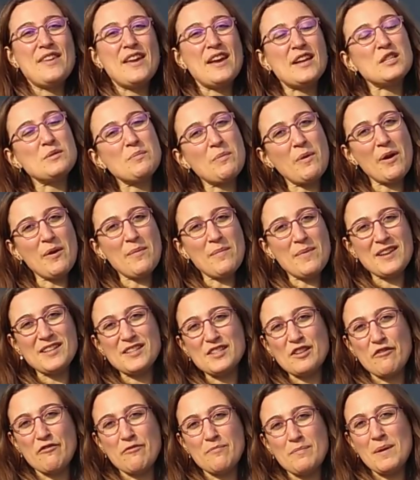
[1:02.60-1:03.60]
The
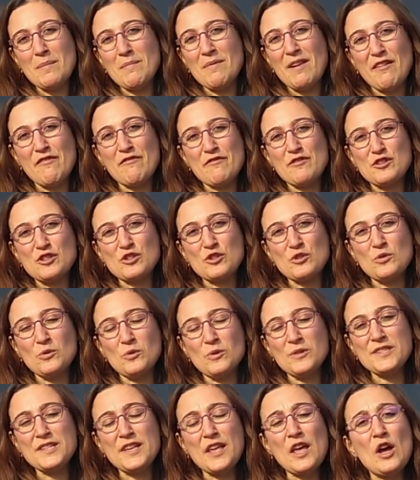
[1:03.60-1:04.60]
experiments of Beamline for
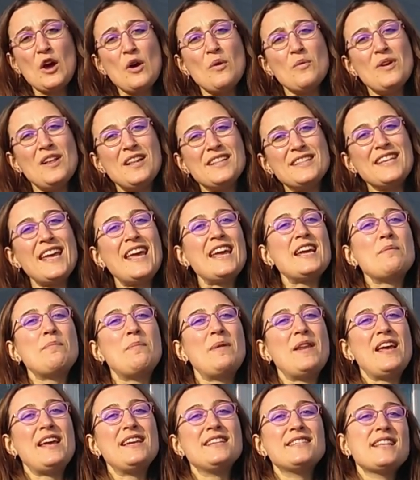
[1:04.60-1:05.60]
Schools will
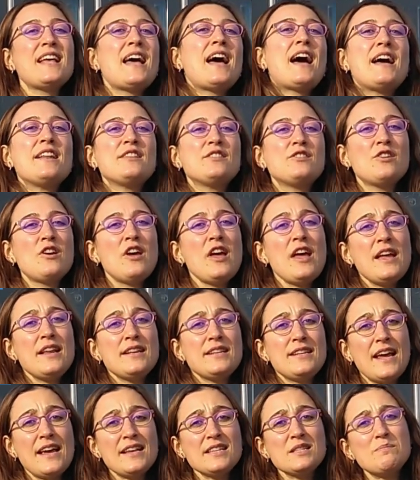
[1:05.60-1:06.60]
take place at
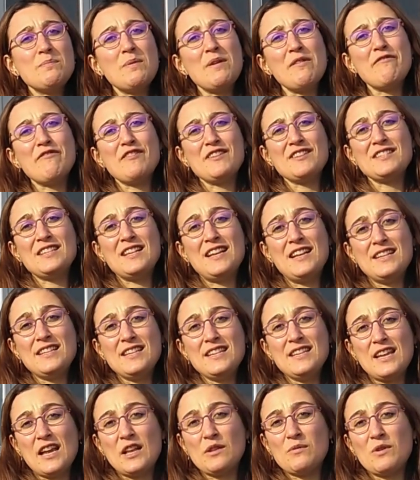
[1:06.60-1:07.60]
the test beam
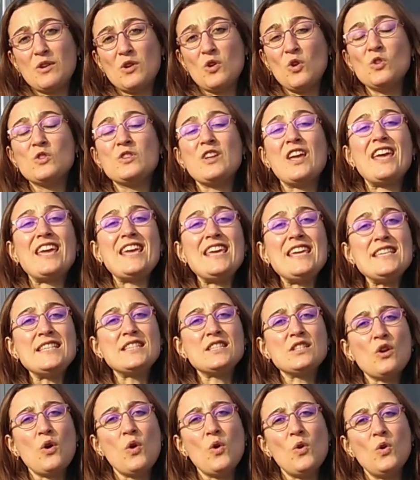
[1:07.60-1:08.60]
facility that we call the
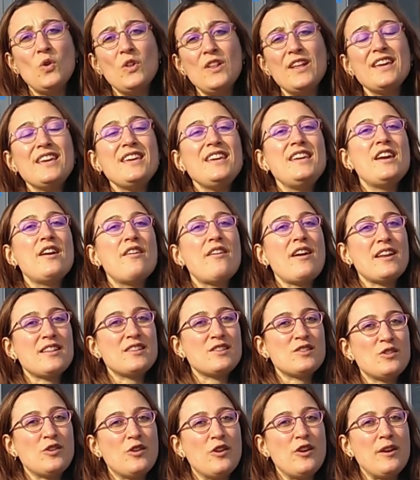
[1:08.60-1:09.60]
East Hall
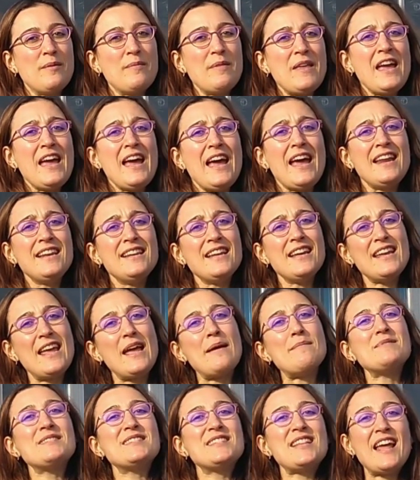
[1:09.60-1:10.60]
here at CERN,
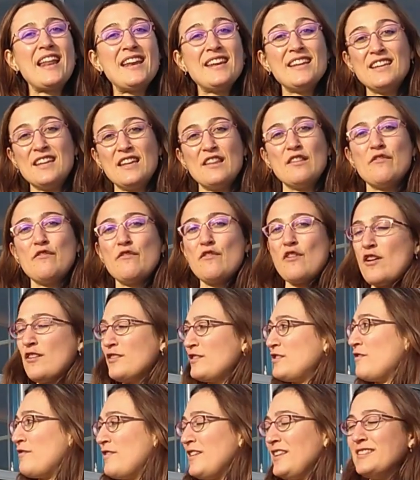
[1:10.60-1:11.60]
and I am standing
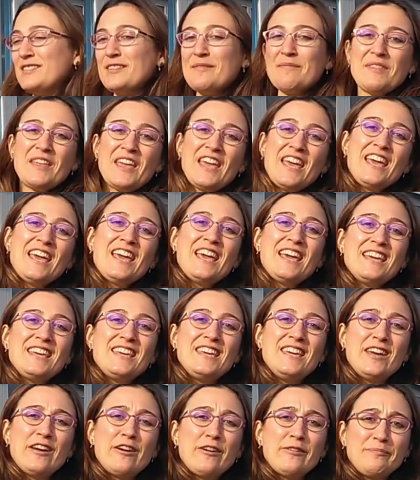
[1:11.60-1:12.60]
in front of
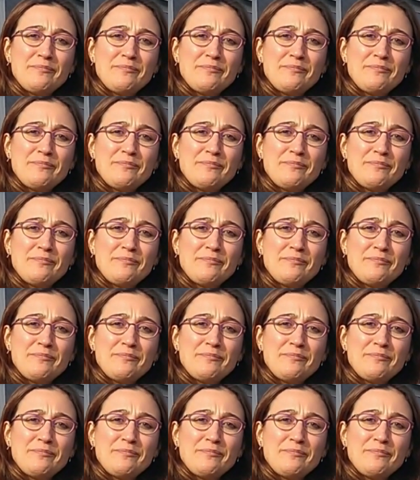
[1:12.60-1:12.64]
it.